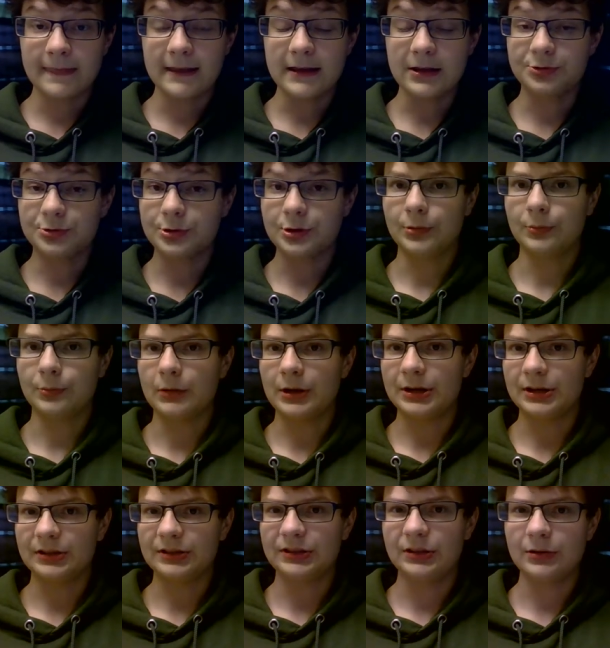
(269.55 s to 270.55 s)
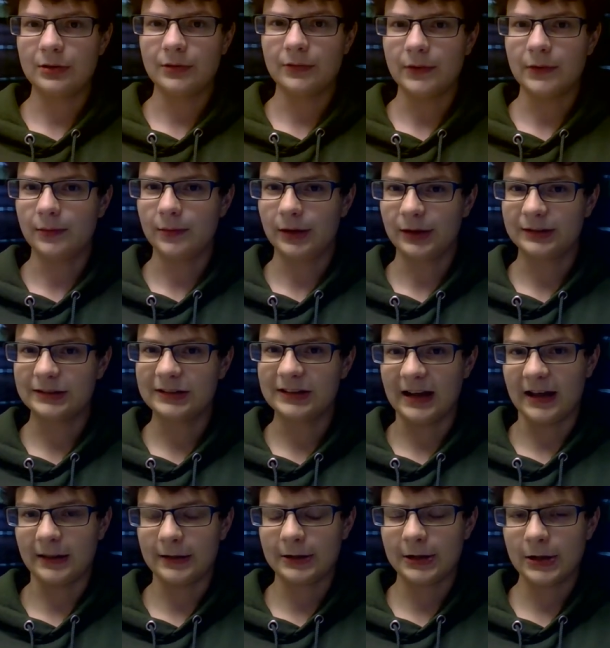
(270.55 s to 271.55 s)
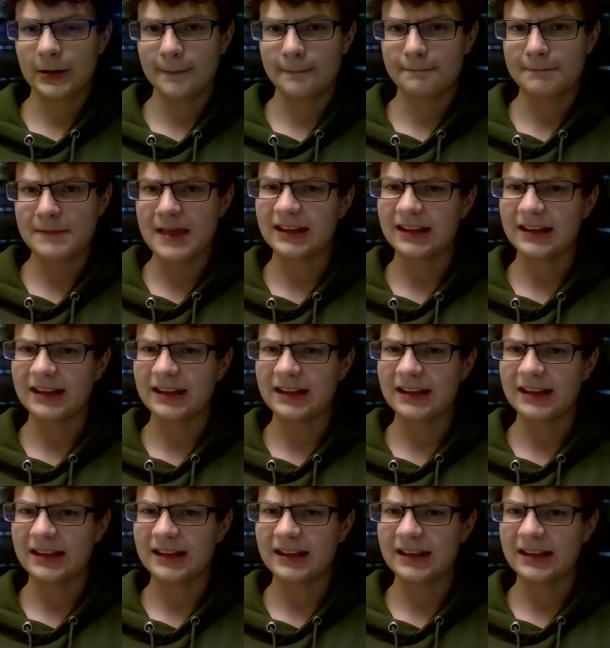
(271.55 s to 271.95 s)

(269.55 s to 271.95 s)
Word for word: each group wanted to do if we worked together.